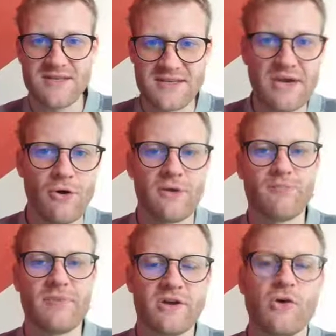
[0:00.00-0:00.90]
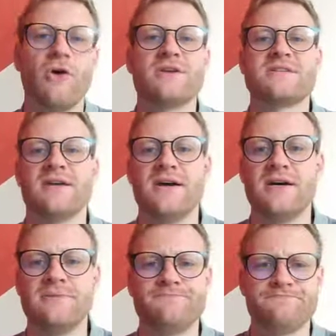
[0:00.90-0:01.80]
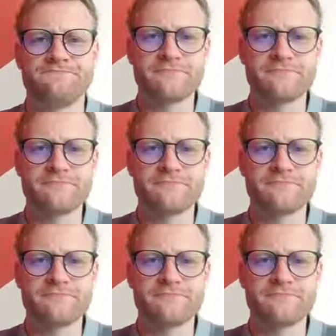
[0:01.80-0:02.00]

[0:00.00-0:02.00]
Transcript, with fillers: here, because um,